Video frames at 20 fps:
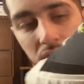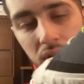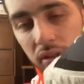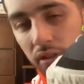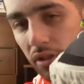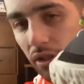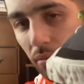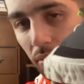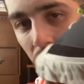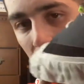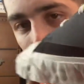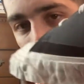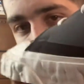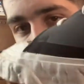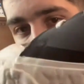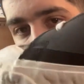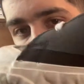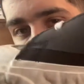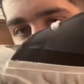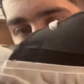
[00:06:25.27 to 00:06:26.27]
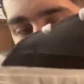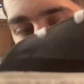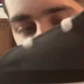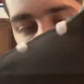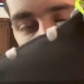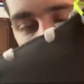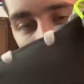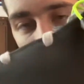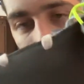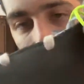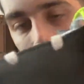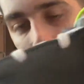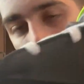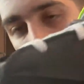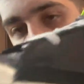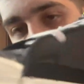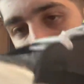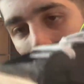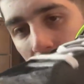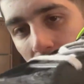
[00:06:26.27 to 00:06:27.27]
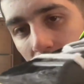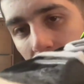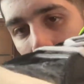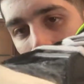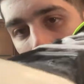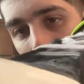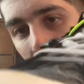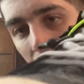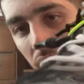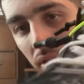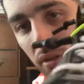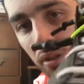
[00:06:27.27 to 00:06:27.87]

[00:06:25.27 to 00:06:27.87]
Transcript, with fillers: similar to the other one. Other